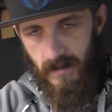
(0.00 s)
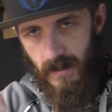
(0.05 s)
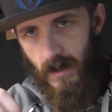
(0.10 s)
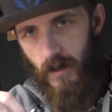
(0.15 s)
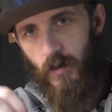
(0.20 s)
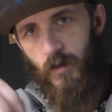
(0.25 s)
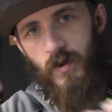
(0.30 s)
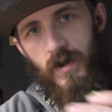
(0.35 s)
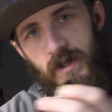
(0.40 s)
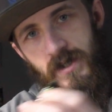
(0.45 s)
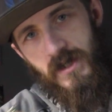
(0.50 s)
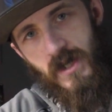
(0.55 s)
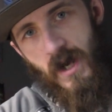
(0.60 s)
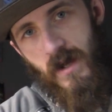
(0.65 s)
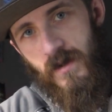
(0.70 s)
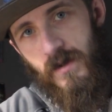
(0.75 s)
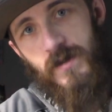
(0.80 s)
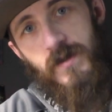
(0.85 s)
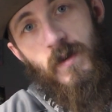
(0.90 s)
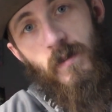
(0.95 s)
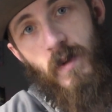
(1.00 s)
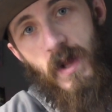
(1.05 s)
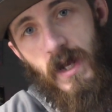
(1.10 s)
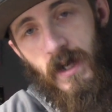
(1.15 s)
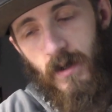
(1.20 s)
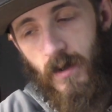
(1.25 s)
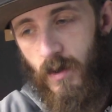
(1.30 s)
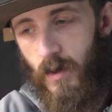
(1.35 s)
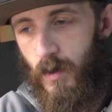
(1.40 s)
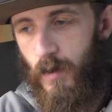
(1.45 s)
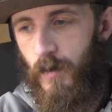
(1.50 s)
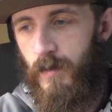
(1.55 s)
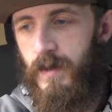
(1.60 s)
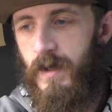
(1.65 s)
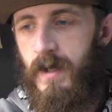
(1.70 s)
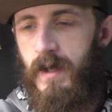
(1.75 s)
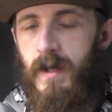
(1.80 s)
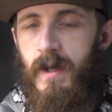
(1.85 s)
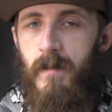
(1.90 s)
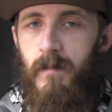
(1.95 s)
HellCreek's colors are black and gold,
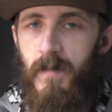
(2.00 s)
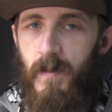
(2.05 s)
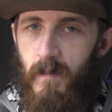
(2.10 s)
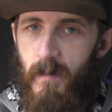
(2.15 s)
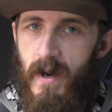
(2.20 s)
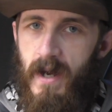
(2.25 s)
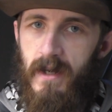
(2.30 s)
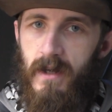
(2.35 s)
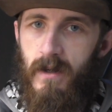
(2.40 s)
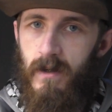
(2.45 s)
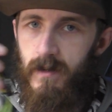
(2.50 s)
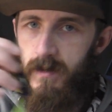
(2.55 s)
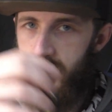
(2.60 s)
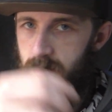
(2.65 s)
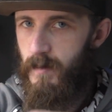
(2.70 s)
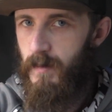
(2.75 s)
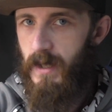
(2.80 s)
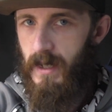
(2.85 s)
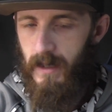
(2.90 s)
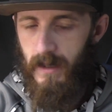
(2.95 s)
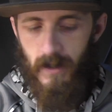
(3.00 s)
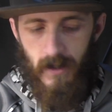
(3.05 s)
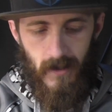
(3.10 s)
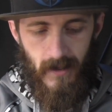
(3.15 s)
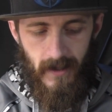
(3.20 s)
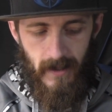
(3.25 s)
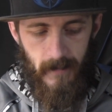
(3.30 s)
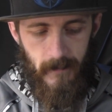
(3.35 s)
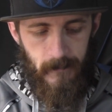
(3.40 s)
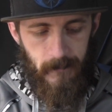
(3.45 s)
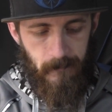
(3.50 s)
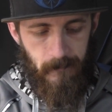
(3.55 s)
but my colors are black and green.